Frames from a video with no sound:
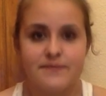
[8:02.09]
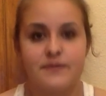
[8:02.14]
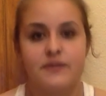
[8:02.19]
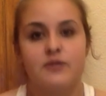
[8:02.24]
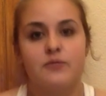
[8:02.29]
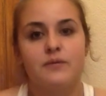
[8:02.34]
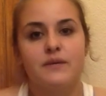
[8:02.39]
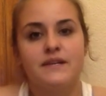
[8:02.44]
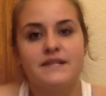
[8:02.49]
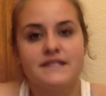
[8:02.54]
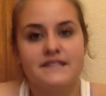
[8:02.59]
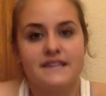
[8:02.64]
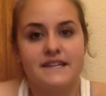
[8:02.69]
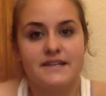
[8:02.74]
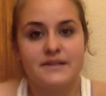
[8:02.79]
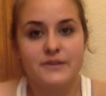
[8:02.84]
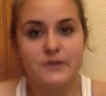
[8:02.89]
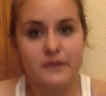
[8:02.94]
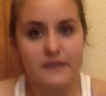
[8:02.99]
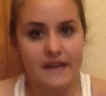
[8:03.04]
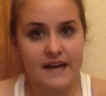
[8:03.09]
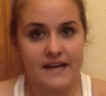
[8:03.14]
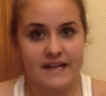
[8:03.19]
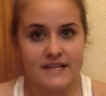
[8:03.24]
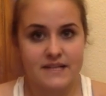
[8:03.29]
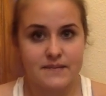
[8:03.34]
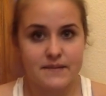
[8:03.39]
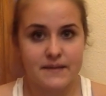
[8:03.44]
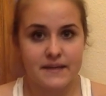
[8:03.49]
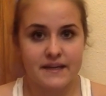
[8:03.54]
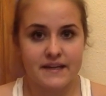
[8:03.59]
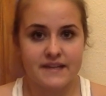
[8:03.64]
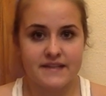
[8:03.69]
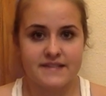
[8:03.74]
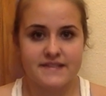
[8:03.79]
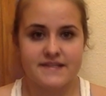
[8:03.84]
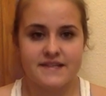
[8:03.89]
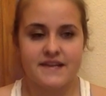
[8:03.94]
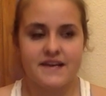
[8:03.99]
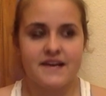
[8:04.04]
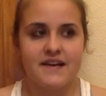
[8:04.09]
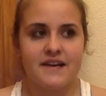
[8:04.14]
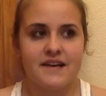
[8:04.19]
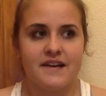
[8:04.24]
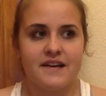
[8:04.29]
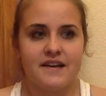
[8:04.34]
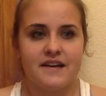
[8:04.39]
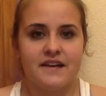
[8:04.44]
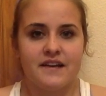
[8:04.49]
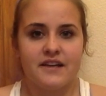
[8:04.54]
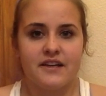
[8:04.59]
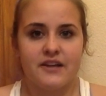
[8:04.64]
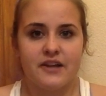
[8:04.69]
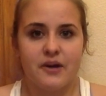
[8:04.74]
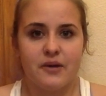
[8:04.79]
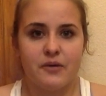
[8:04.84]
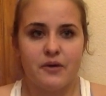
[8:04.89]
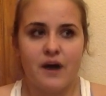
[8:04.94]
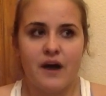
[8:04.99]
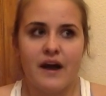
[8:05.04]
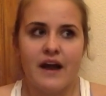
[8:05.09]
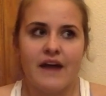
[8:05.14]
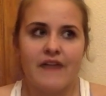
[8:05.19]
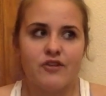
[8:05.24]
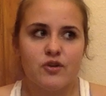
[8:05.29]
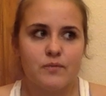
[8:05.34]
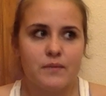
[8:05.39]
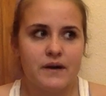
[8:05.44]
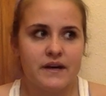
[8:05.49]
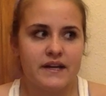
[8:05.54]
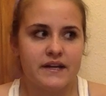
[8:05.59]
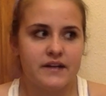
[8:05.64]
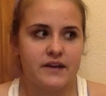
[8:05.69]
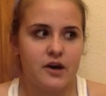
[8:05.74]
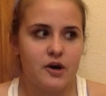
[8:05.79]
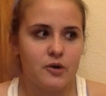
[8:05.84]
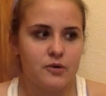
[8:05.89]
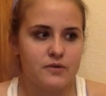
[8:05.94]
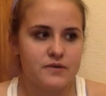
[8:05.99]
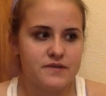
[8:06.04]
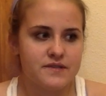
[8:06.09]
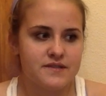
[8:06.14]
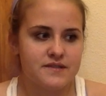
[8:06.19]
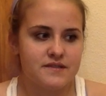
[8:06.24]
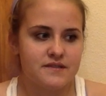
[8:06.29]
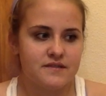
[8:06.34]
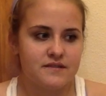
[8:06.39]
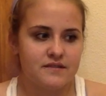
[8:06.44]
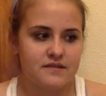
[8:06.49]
But the reason they do that is because, you know, not everybody knows.